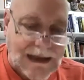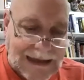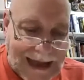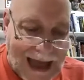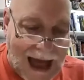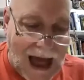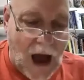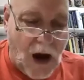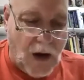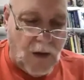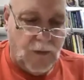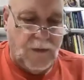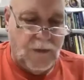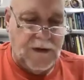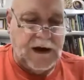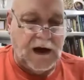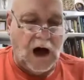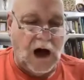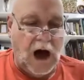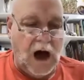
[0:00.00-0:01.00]
Now
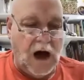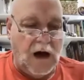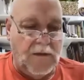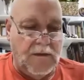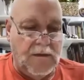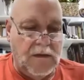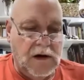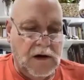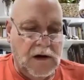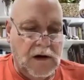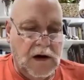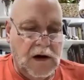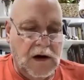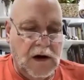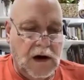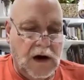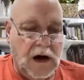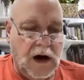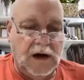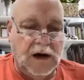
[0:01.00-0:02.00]
we come
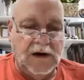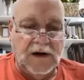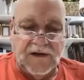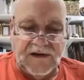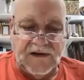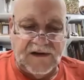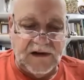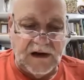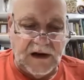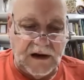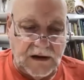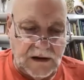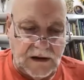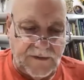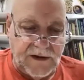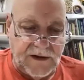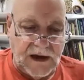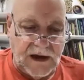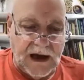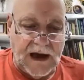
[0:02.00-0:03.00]
under the city of the
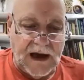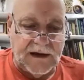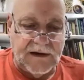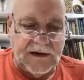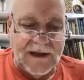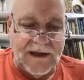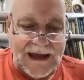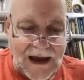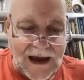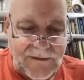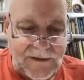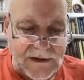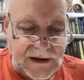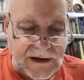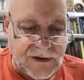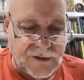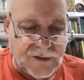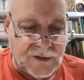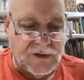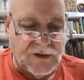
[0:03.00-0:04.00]
living God, to the
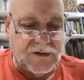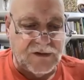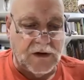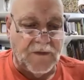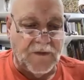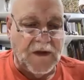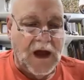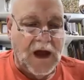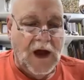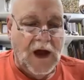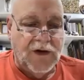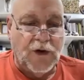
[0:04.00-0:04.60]
heavenly Jerusalem,